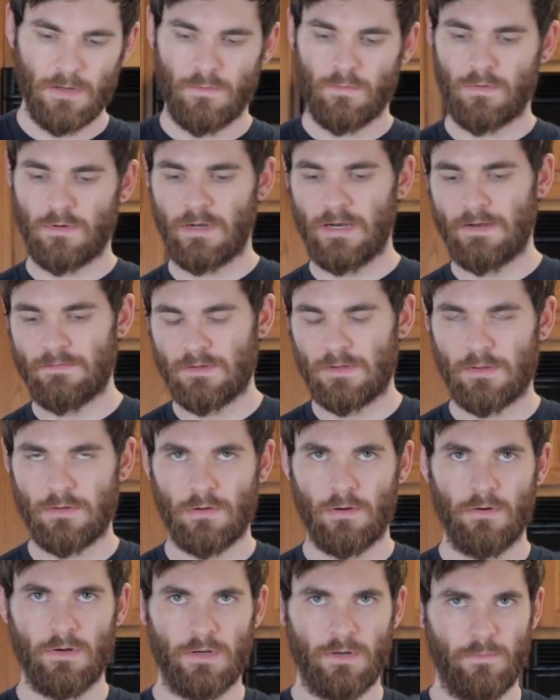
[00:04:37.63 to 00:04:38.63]
We're going to have to
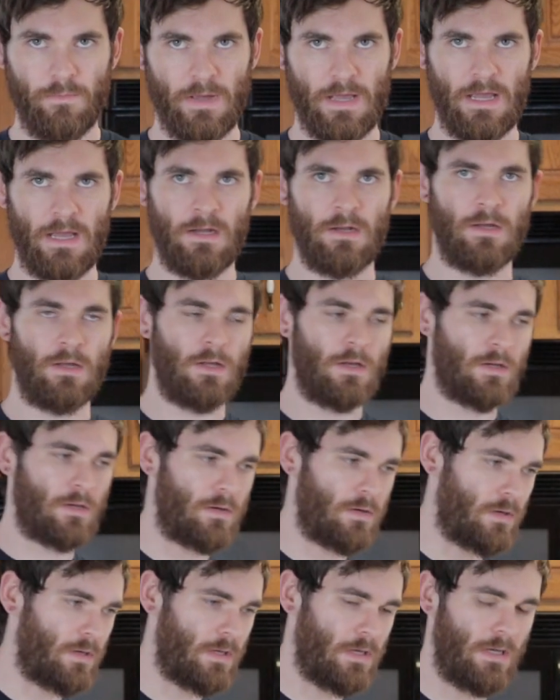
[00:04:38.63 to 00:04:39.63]
throw it in a pan,
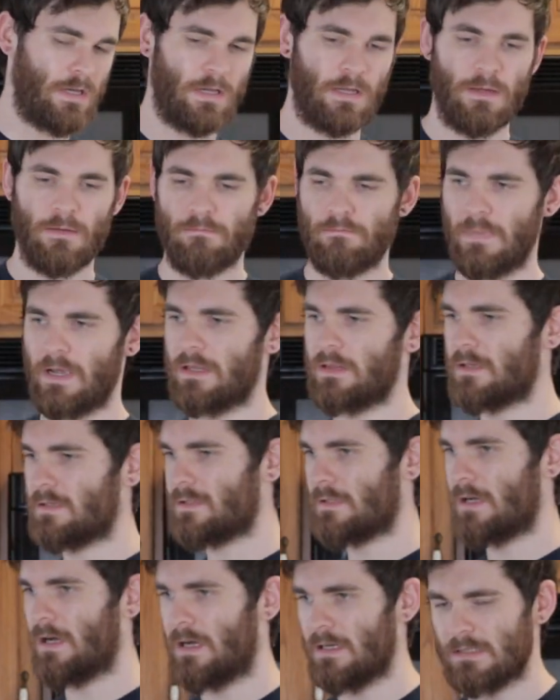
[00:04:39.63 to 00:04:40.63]
cook it, make the
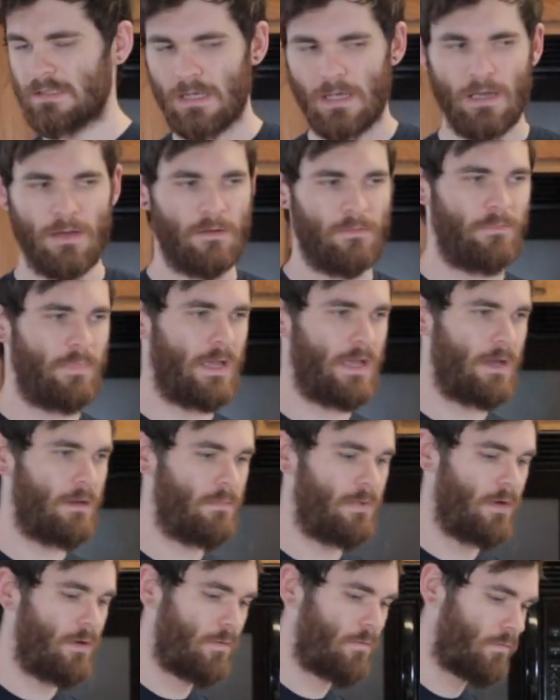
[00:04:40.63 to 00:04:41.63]
sauce,
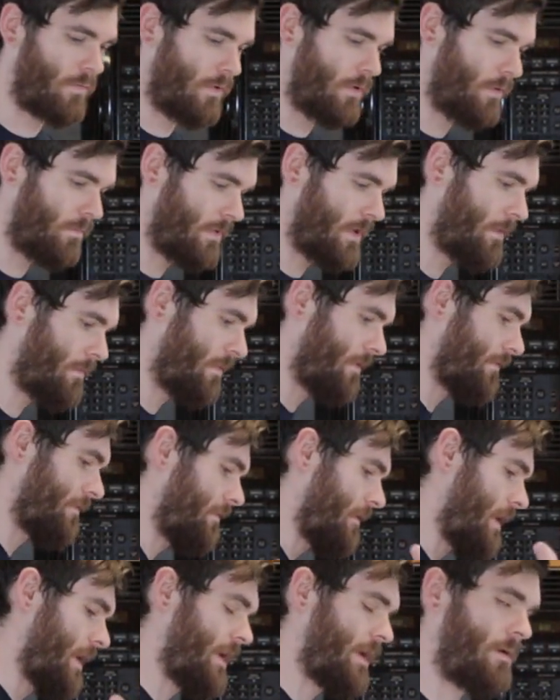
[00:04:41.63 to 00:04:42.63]
bam, roll them up,
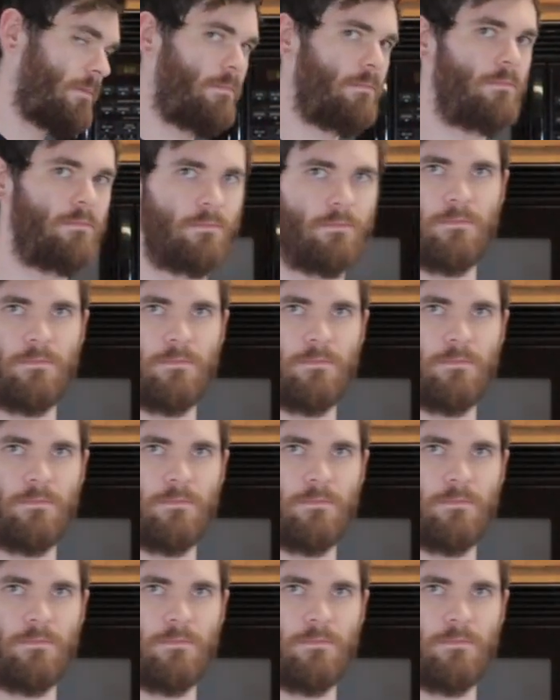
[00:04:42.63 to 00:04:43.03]
fry them.